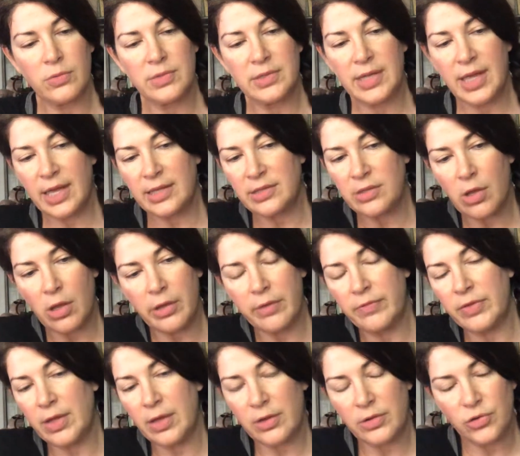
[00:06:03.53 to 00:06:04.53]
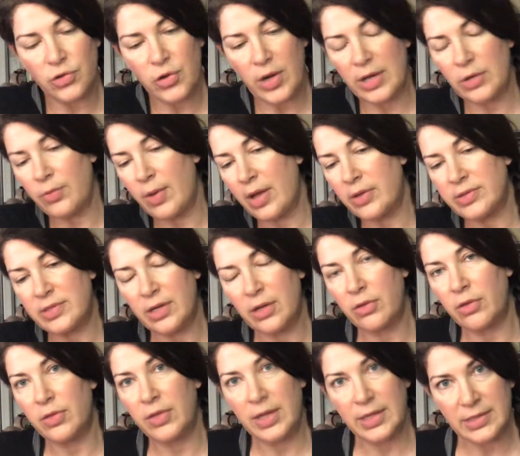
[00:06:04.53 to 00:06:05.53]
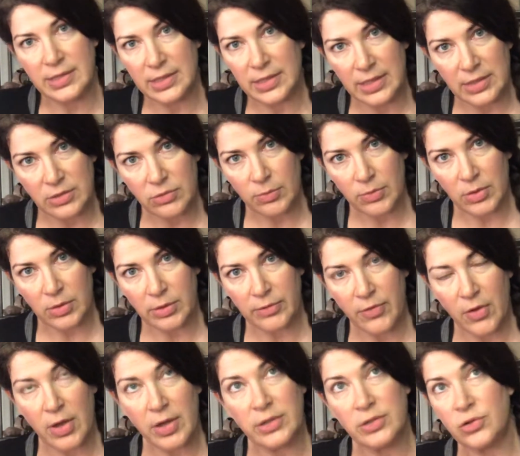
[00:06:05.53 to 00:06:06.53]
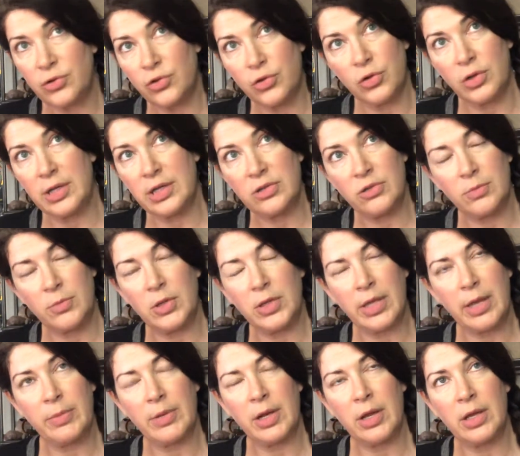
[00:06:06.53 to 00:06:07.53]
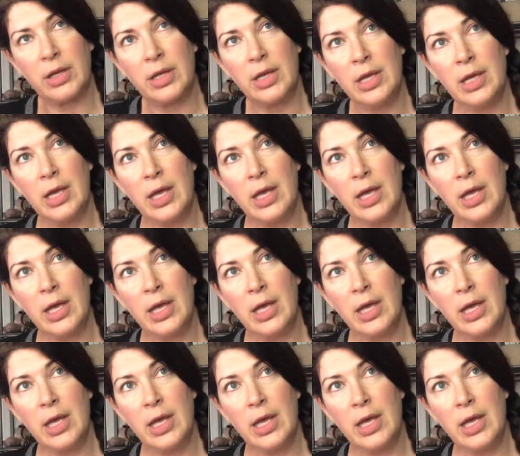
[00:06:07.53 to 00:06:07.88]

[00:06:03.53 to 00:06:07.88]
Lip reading: gets all of the trade routes and other things it needs from the Levant and trees from the Lebanon.